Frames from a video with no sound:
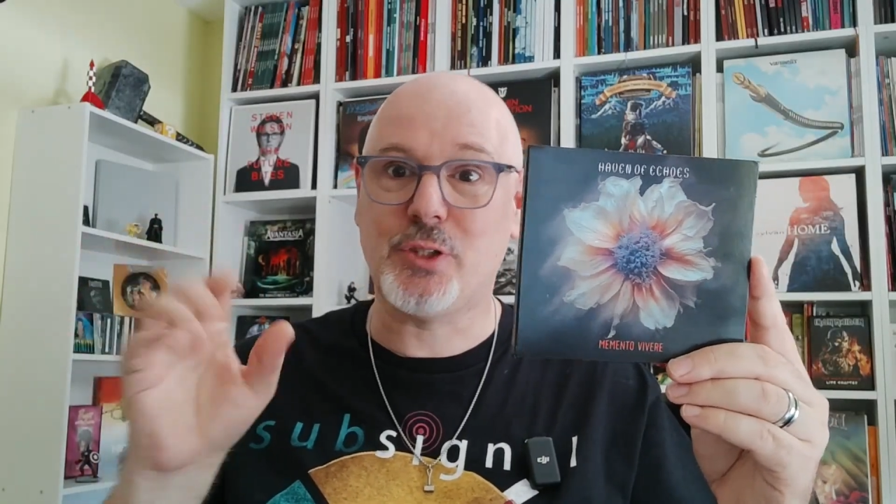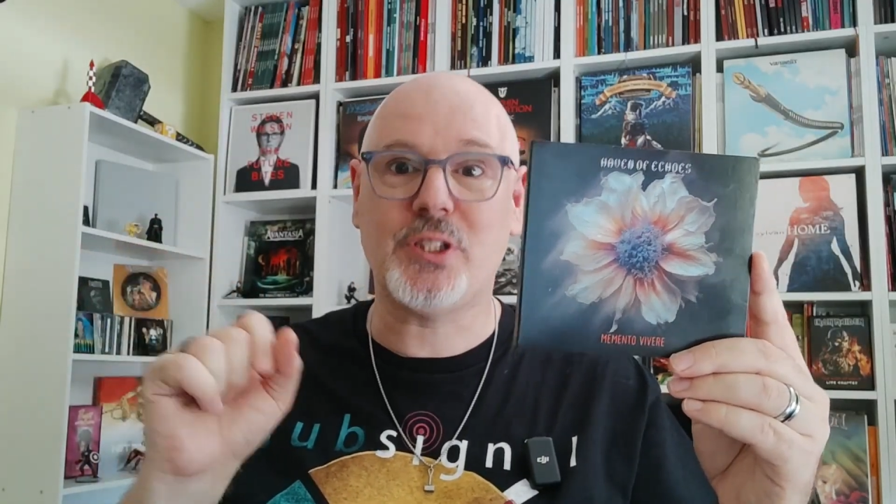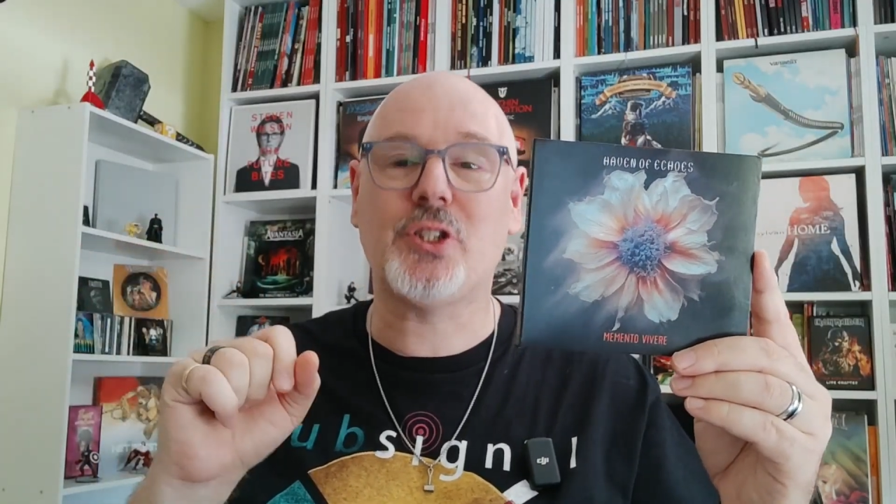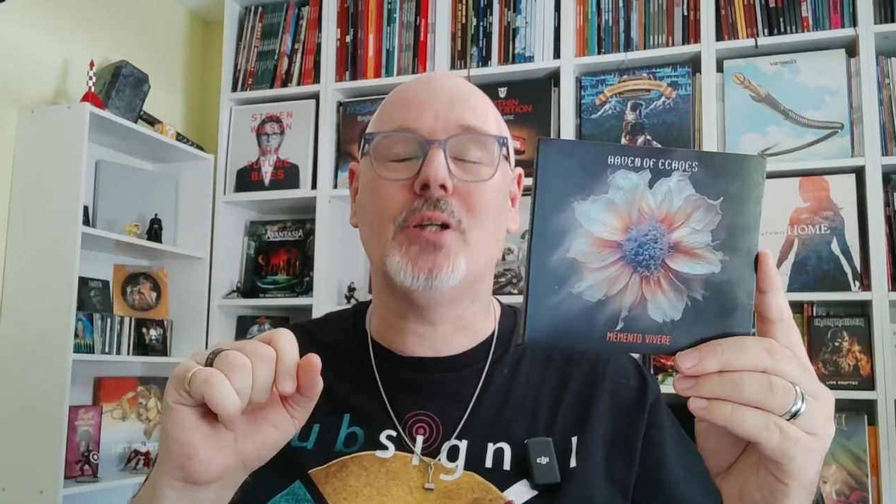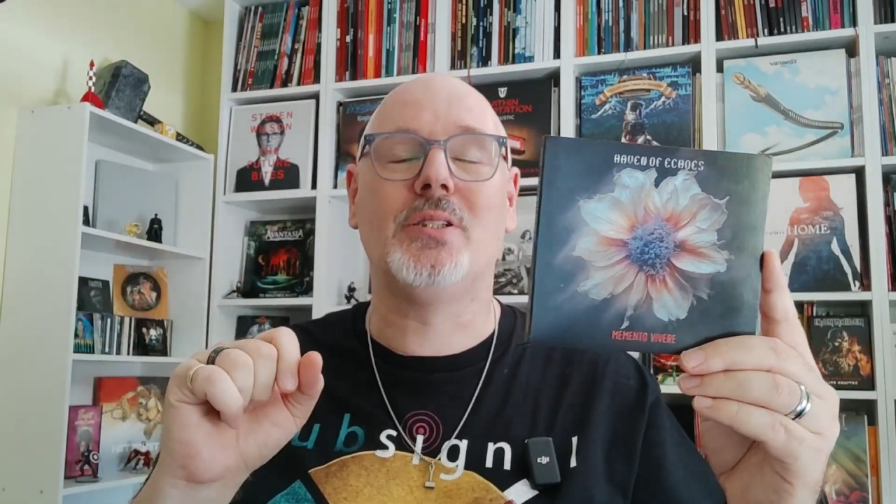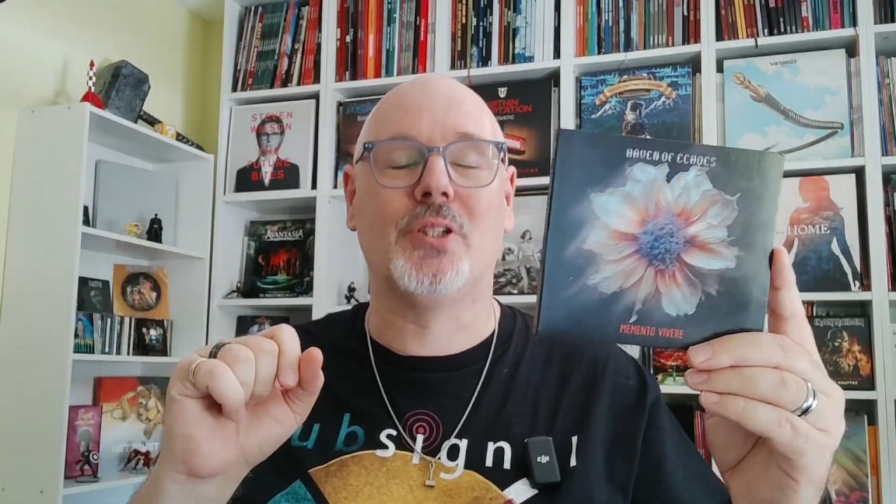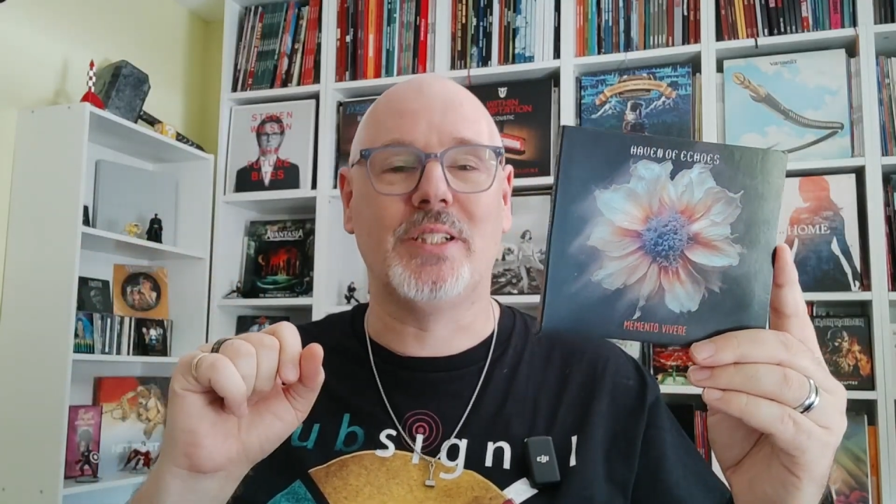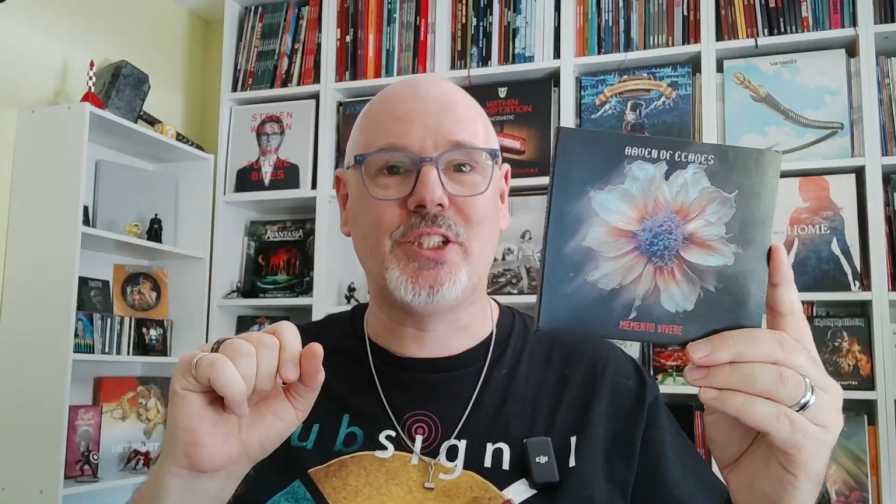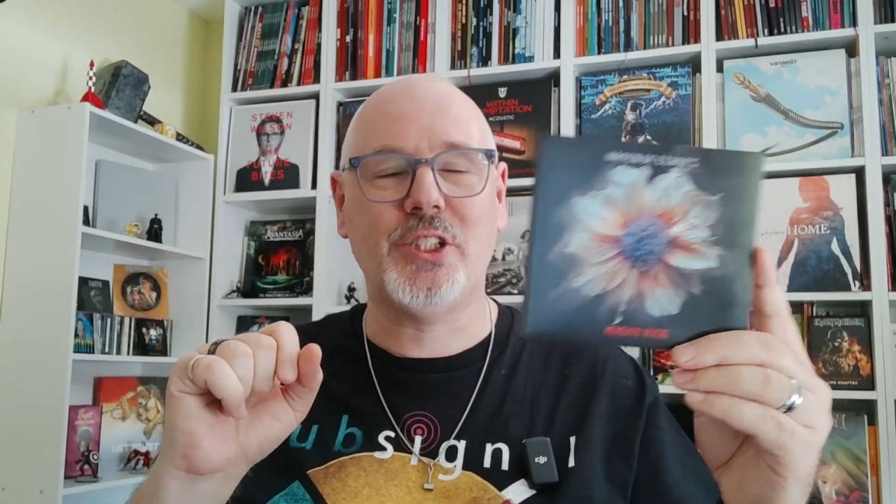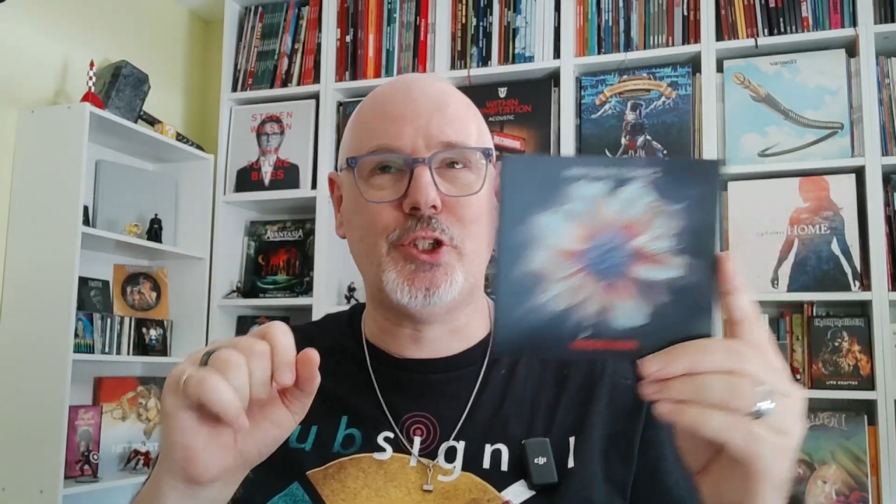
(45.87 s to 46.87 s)
so I started to
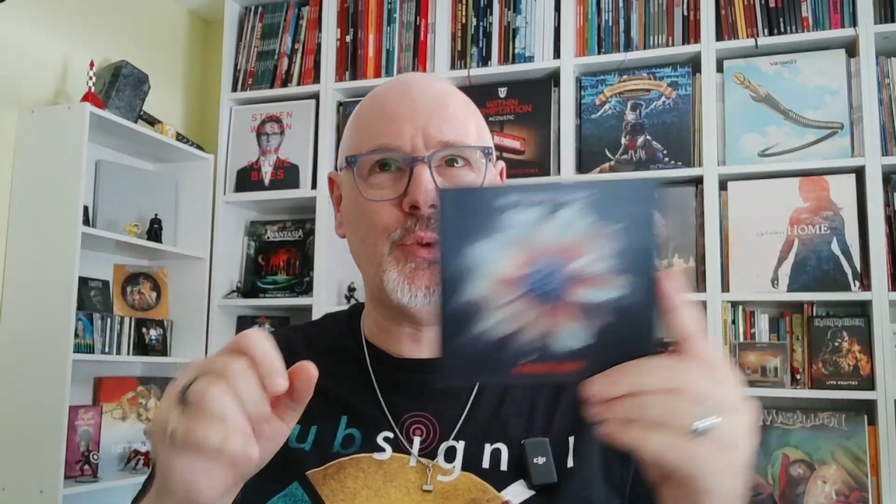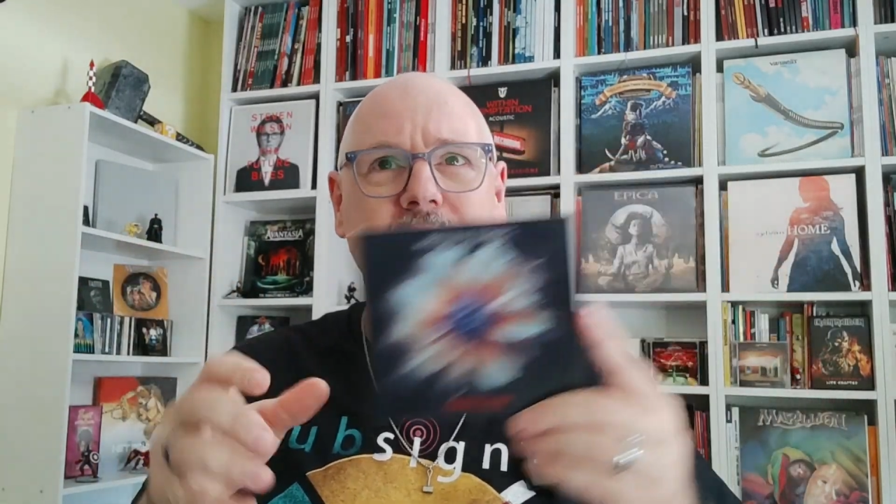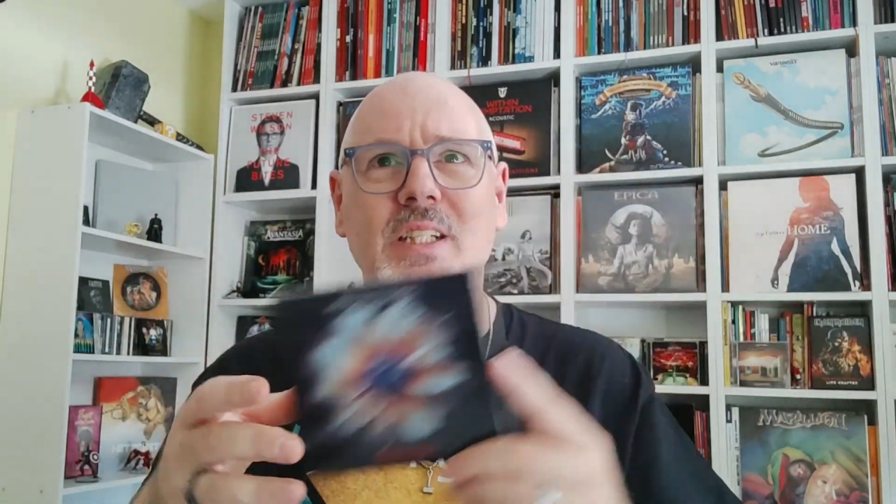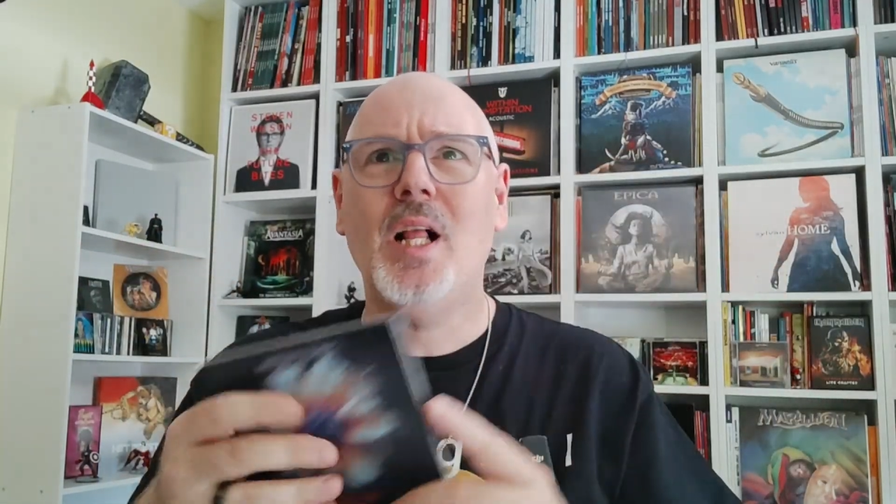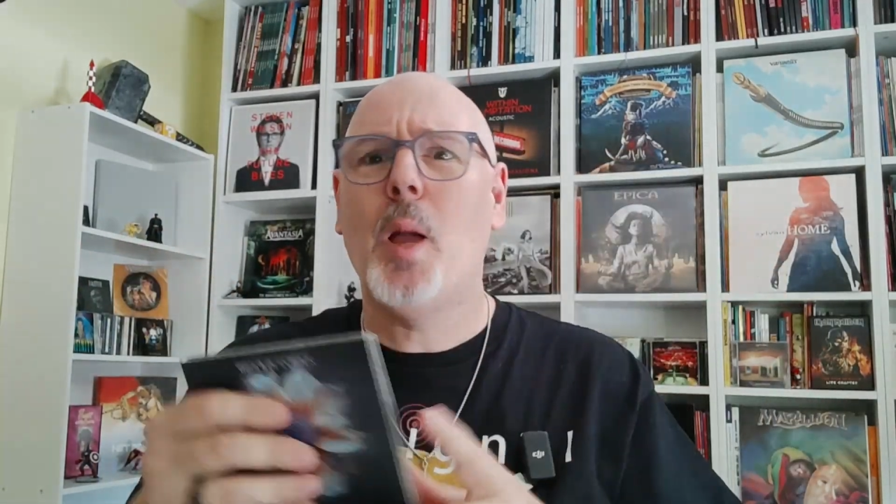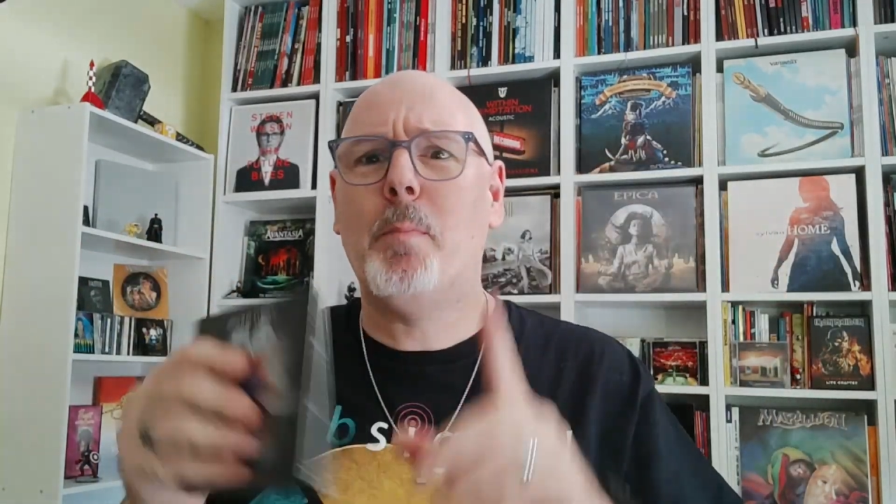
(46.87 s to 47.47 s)
listen to it.